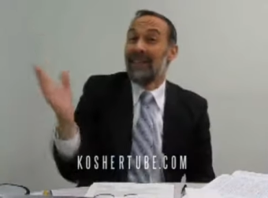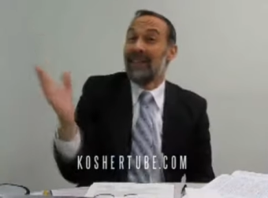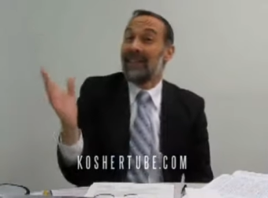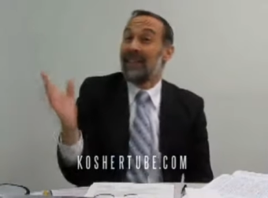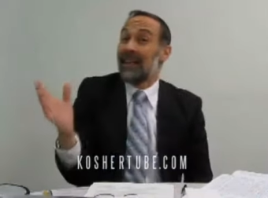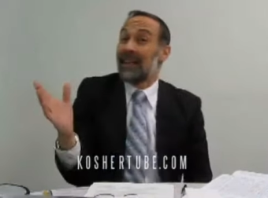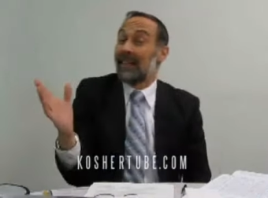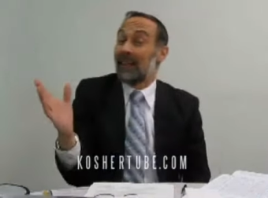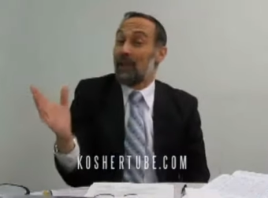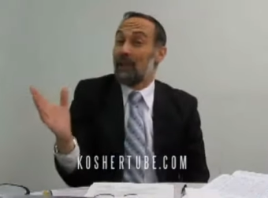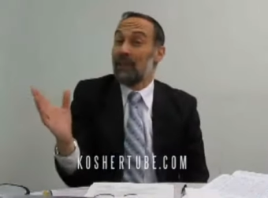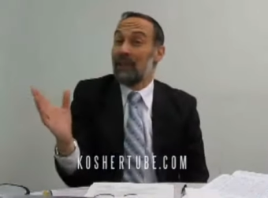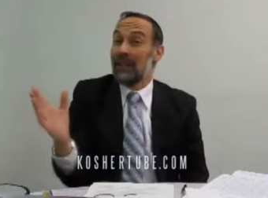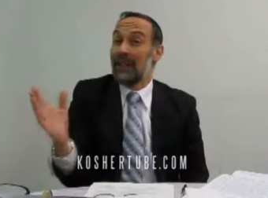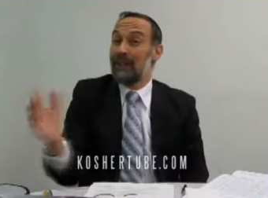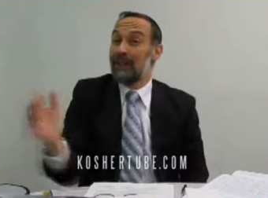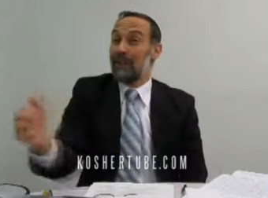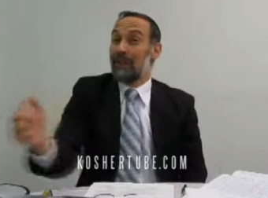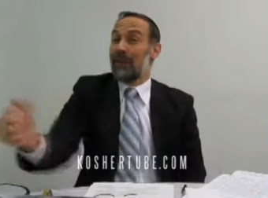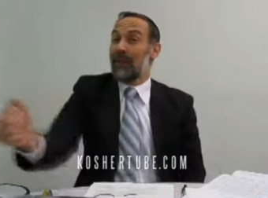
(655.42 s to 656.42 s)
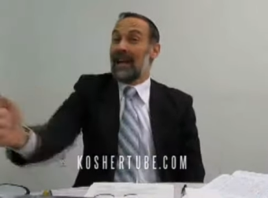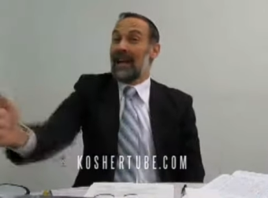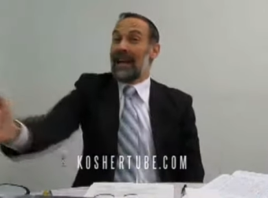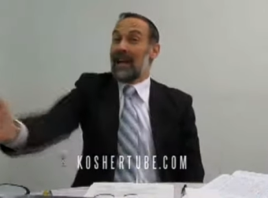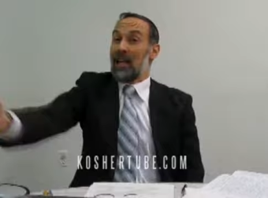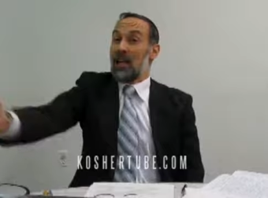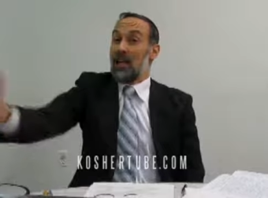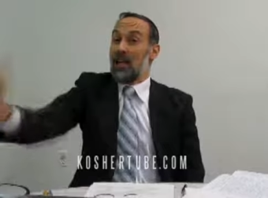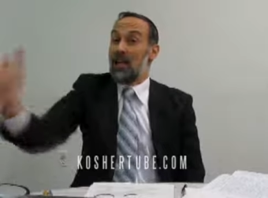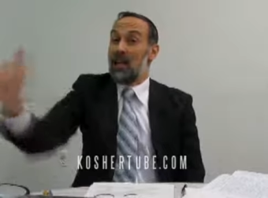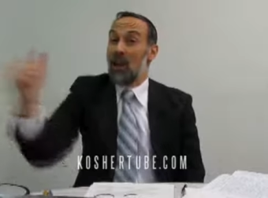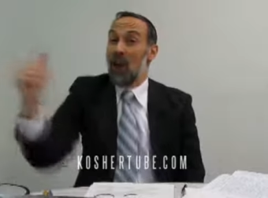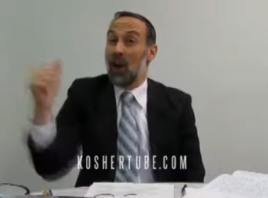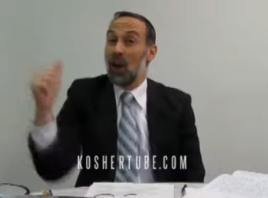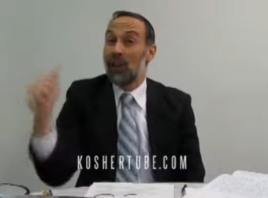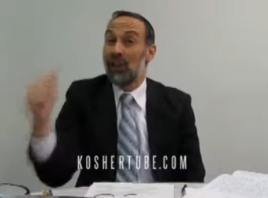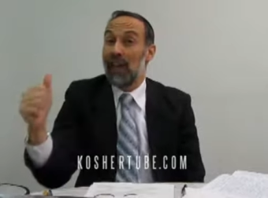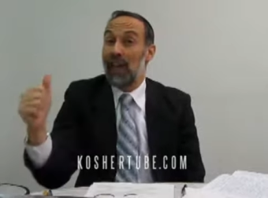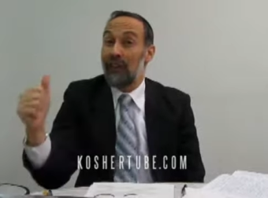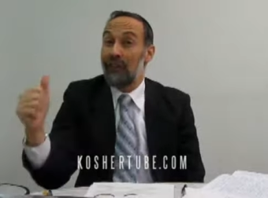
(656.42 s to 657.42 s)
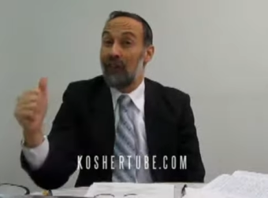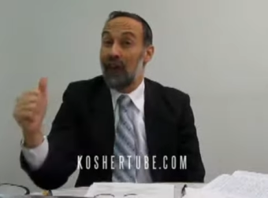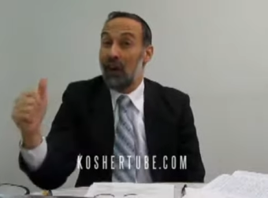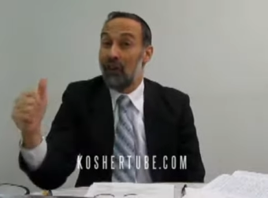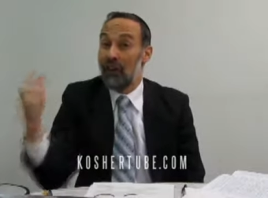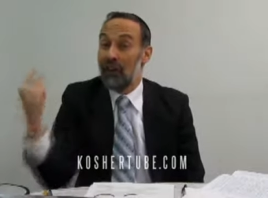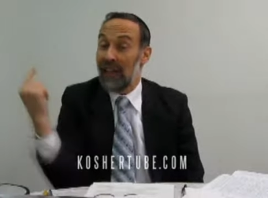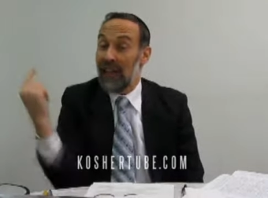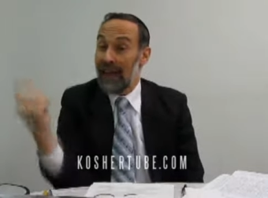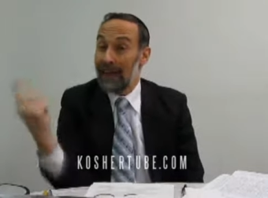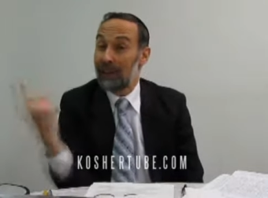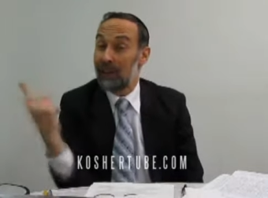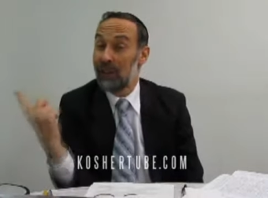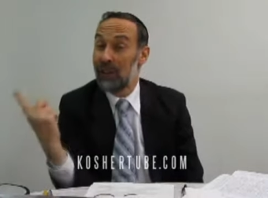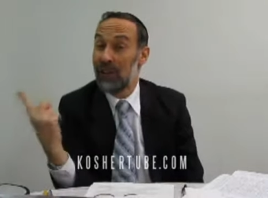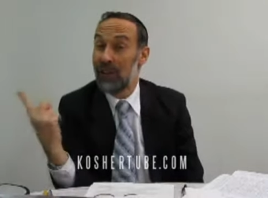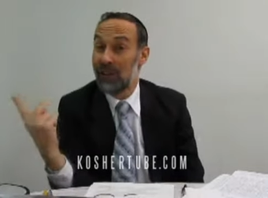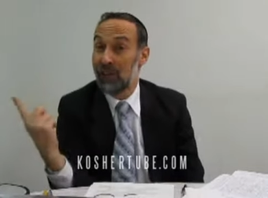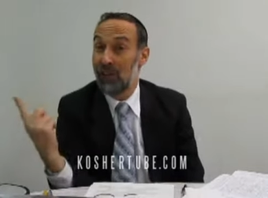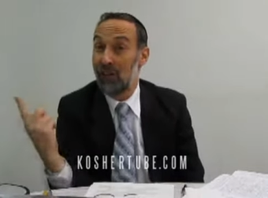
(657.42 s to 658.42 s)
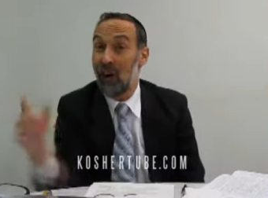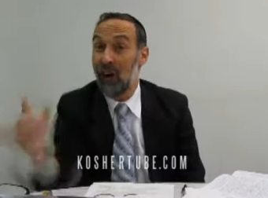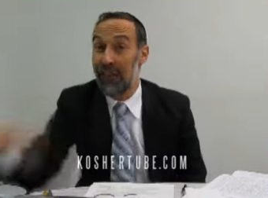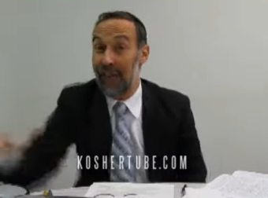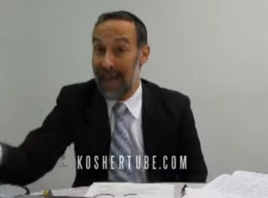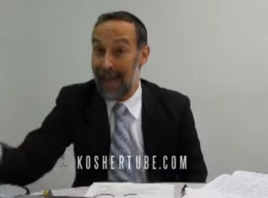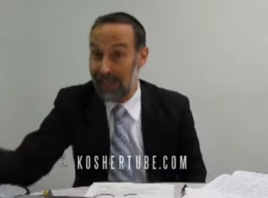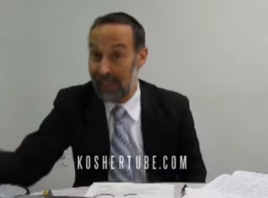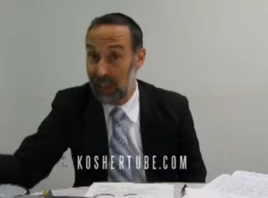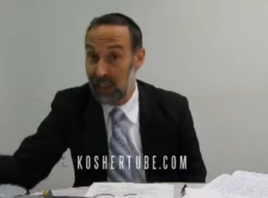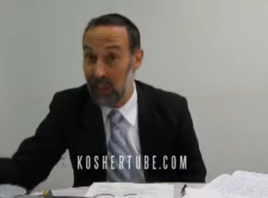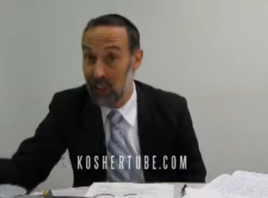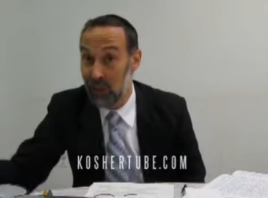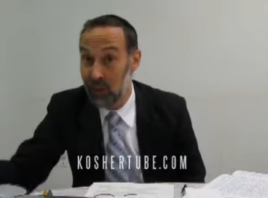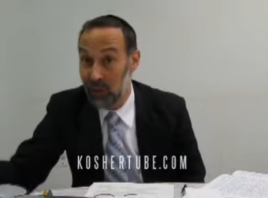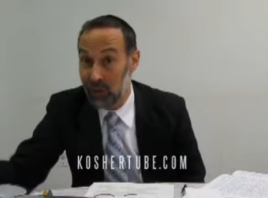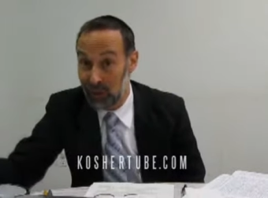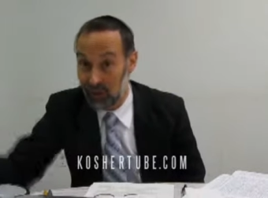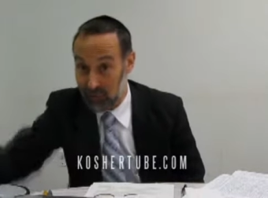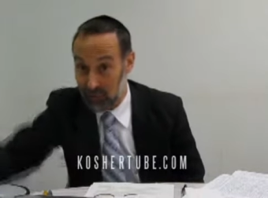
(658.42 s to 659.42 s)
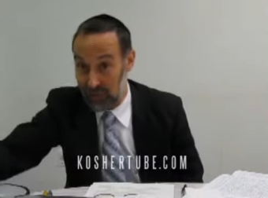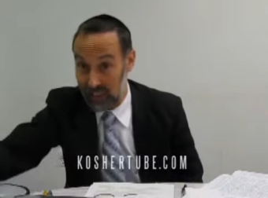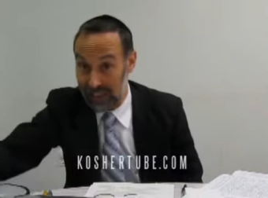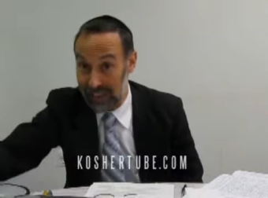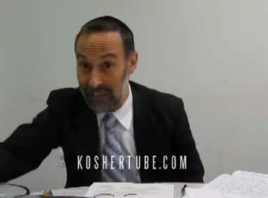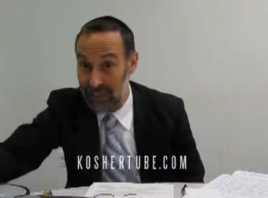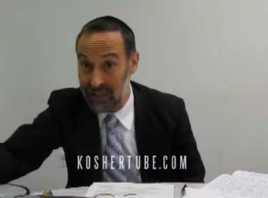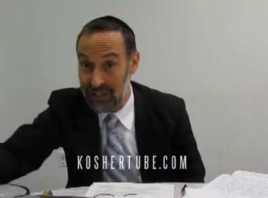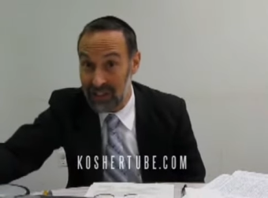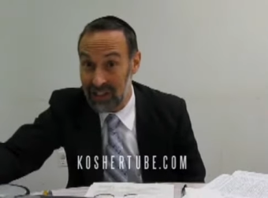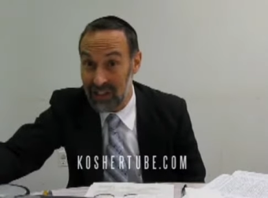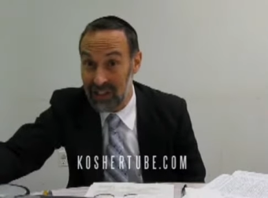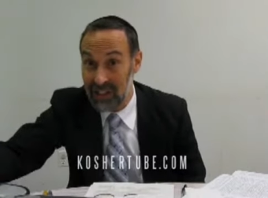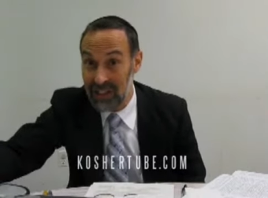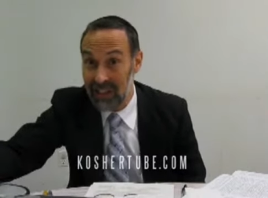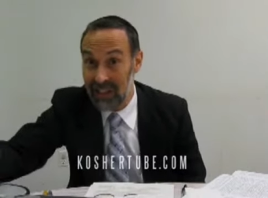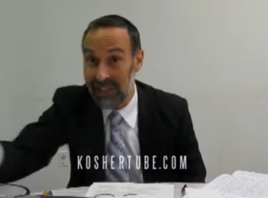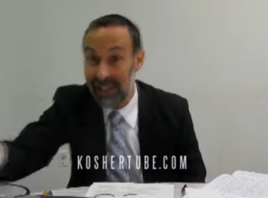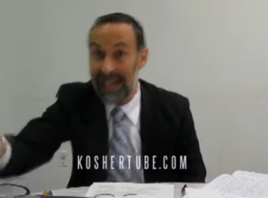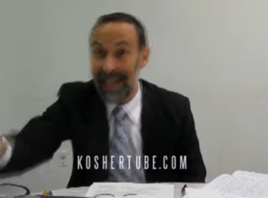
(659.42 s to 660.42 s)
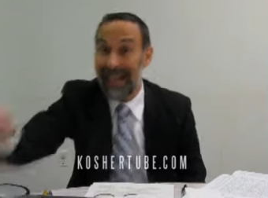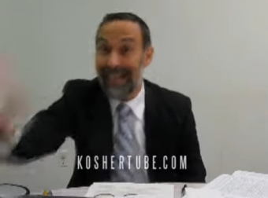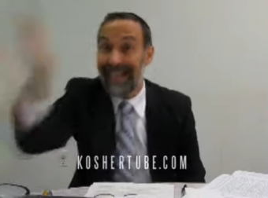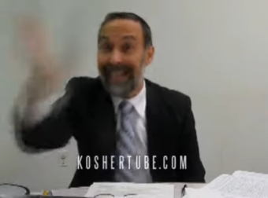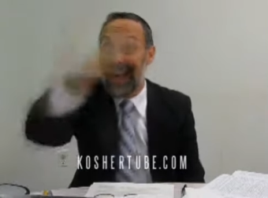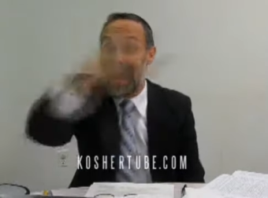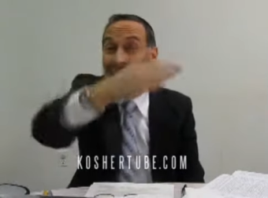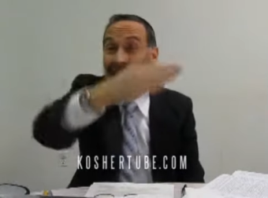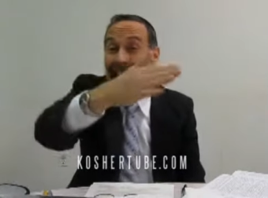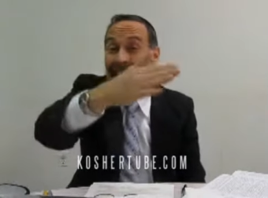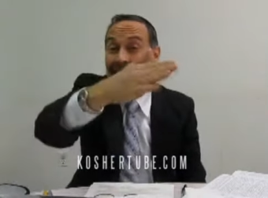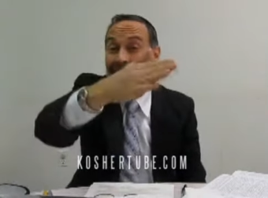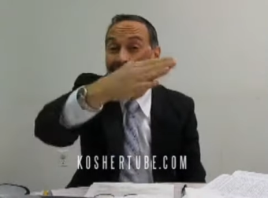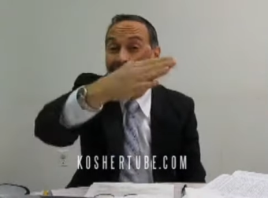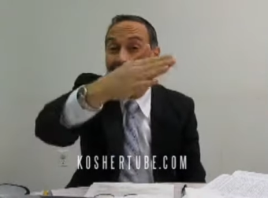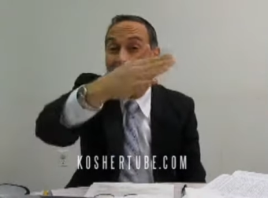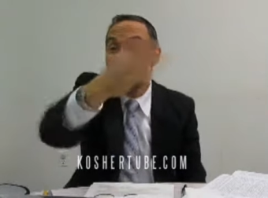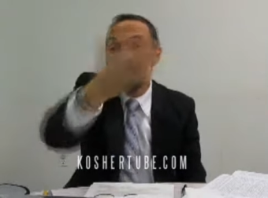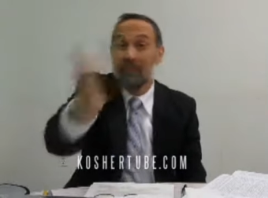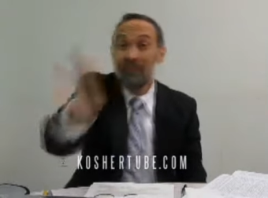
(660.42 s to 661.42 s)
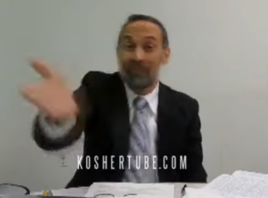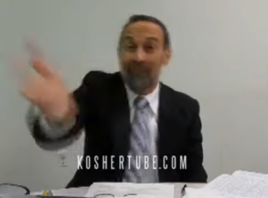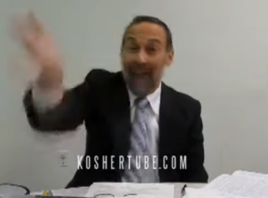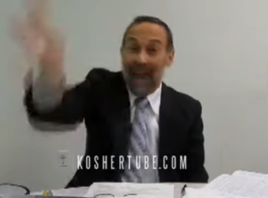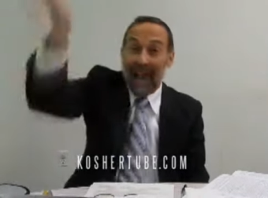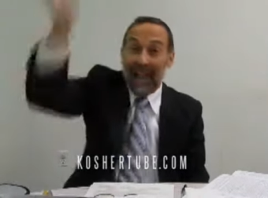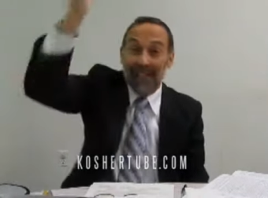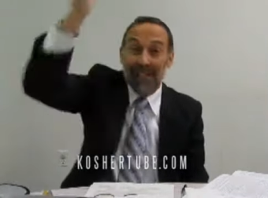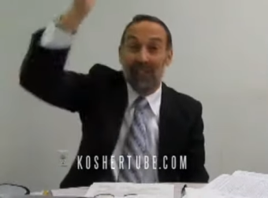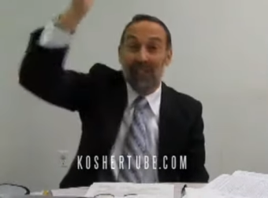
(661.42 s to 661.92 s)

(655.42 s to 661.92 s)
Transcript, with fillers: it's unbelievable that Yosef overlaps with his father as a youth for seventeen years. And again, as the